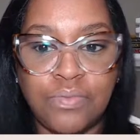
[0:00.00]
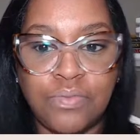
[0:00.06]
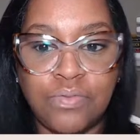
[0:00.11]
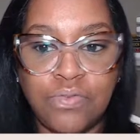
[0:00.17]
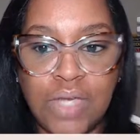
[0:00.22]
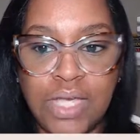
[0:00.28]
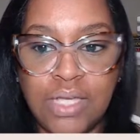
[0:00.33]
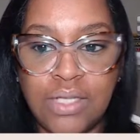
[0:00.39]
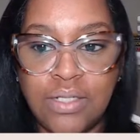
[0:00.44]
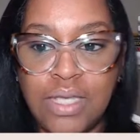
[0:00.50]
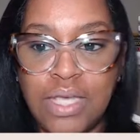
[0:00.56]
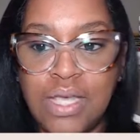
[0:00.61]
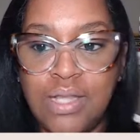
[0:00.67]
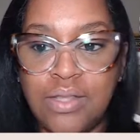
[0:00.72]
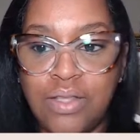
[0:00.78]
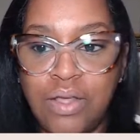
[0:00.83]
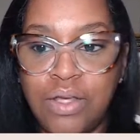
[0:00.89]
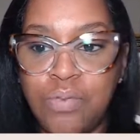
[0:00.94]
right?
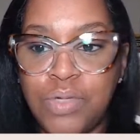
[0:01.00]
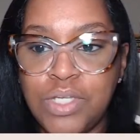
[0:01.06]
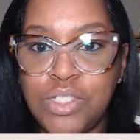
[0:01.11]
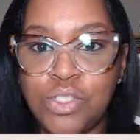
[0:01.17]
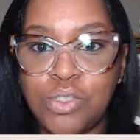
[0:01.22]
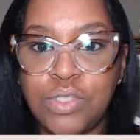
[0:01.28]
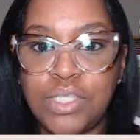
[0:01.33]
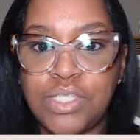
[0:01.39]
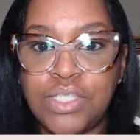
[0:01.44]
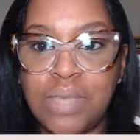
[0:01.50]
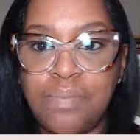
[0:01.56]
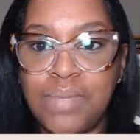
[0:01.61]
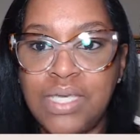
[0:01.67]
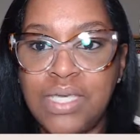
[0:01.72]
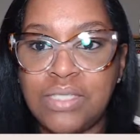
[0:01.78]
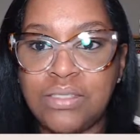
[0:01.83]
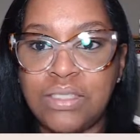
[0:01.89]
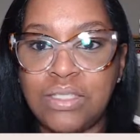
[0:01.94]
Why don't we do this? Let me
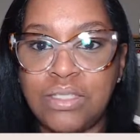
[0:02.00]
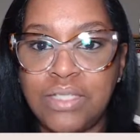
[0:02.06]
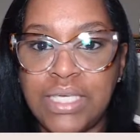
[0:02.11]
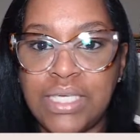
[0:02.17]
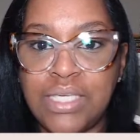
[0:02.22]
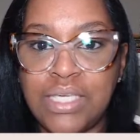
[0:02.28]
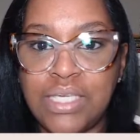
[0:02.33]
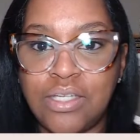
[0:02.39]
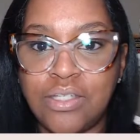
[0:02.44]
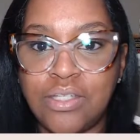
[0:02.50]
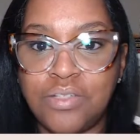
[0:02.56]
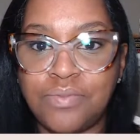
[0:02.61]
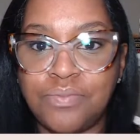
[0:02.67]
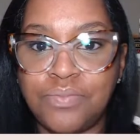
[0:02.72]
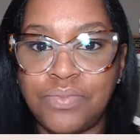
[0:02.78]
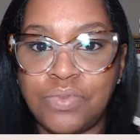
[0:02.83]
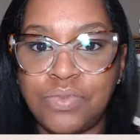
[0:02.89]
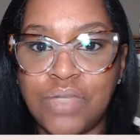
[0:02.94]
get the link here,
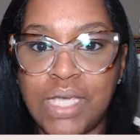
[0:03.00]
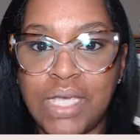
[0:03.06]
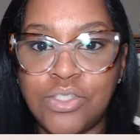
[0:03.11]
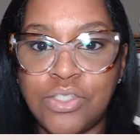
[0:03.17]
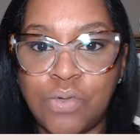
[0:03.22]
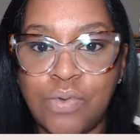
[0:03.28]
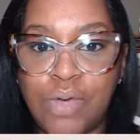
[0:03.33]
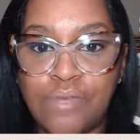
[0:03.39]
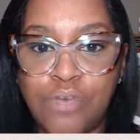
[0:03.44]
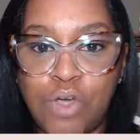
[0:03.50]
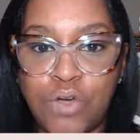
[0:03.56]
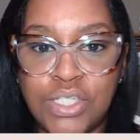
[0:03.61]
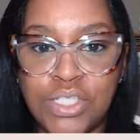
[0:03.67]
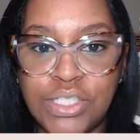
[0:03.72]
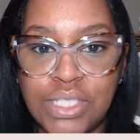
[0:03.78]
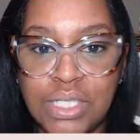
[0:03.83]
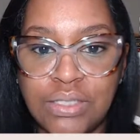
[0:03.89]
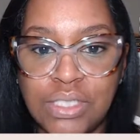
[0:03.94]
right? So I've already
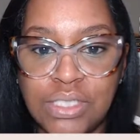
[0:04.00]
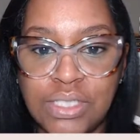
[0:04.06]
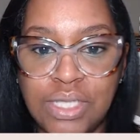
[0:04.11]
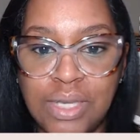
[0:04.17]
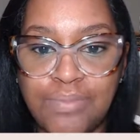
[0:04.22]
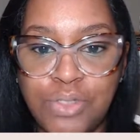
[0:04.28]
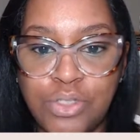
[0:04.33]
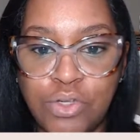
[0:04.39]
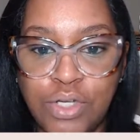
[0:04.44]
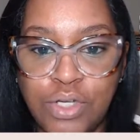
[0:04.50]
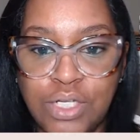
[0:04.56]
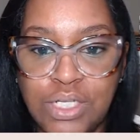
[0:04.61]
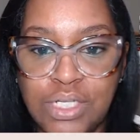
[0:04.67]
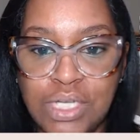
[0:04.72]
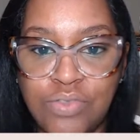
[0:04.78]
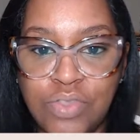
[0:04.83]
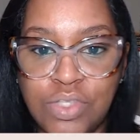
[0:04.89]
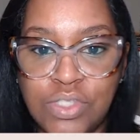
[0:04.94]
set this up. So you're going
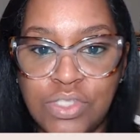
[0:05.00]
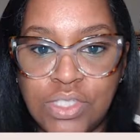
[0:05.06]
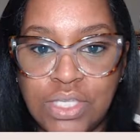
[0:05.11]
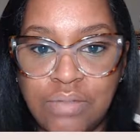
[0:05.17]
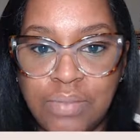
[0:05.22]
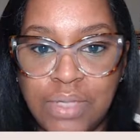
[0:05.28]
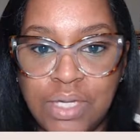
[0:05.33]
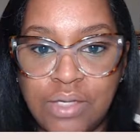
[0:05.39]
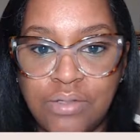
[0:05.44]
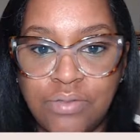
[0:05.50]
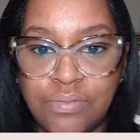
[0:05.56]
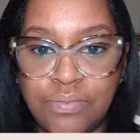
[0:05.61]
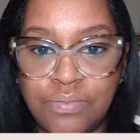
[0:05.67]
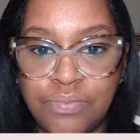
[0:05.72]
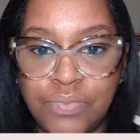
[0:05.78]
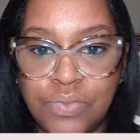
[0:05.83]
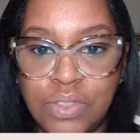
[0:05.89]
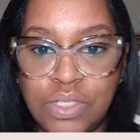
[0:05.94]
to get this email.
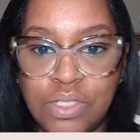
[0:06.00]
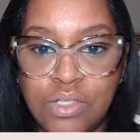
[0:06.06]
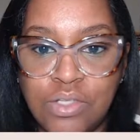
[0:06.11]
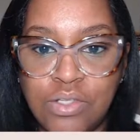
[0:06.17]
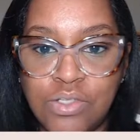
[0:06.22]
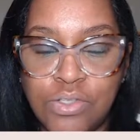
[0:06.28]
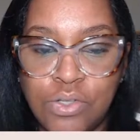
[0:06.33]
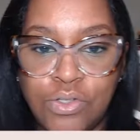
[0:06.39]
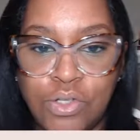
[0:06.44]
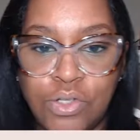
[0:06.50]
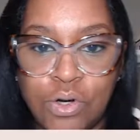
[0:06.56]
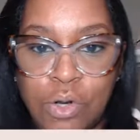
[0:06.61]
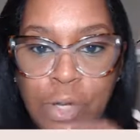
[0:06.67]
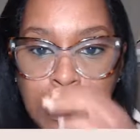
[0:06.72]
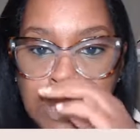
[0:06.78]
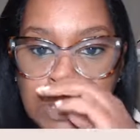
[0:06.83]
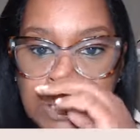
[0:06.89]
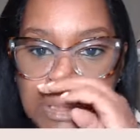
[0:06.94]
So you're
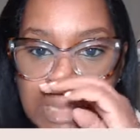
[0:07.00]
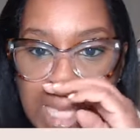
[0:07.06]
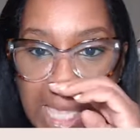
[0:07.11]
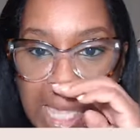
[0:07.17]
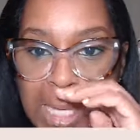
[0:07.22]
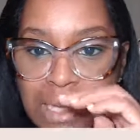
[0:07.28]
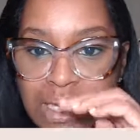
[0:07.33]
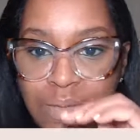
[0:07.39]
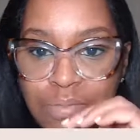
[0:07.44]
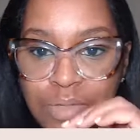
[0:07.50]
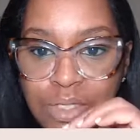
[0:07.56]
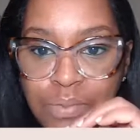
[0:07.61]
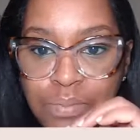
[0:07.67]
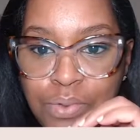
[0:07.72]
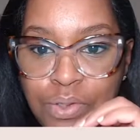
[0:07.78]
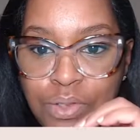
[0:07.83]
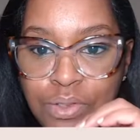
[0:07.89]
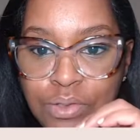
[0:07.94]
all set. And I'm going to
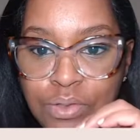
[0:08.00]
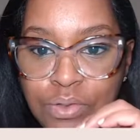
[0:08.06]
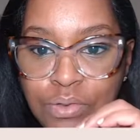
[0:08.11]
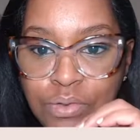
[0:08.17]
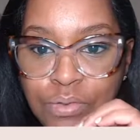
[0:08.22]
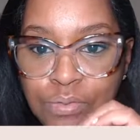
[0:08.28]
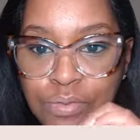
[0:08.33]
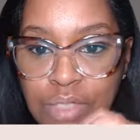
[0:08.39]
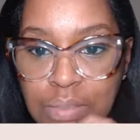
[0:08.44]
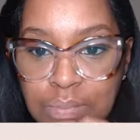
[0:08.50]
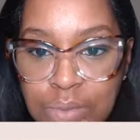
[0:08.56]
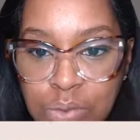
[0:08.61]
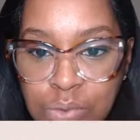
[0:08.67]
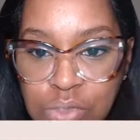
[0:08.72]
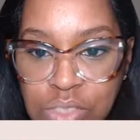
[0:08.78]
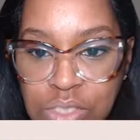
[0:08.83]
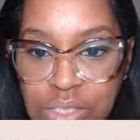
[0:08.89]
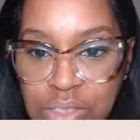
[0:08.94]
put a little
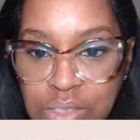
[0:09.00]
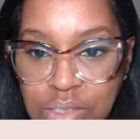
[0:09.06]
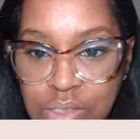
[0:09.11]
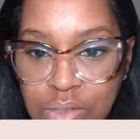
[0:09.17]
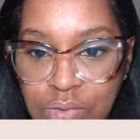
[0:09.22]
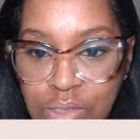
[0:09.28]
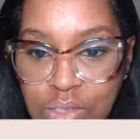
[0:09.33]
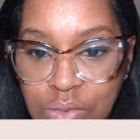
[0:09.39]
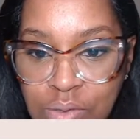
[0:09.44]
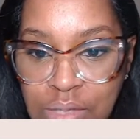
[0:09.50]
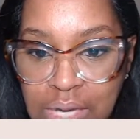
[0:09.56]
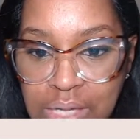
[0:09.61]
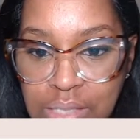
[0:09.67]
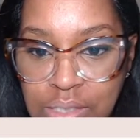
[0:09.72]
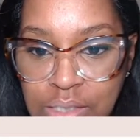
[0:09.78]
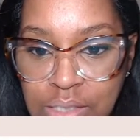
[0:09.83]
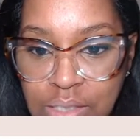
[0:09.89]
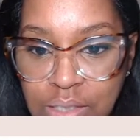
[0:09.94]
emoji so that you
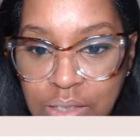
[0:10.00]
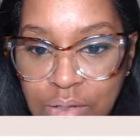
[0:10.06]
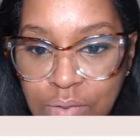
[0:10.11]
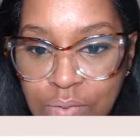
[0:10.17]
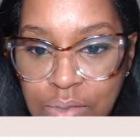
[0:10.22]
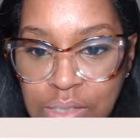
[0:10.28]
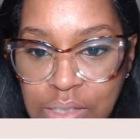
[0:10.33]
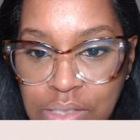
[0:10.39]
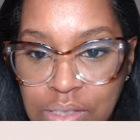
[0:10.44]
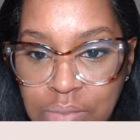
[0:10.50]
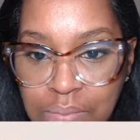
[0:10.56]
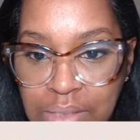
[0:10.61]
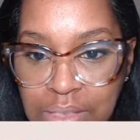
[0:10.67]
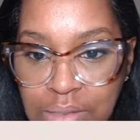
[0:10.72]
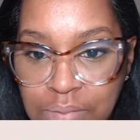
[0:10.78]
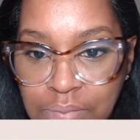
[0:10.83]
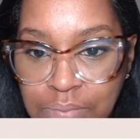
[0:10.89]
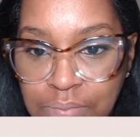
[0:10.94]
guys can know that it's
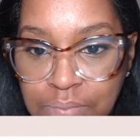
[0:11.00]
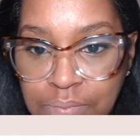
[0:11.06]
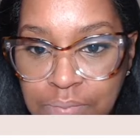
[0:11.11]
me.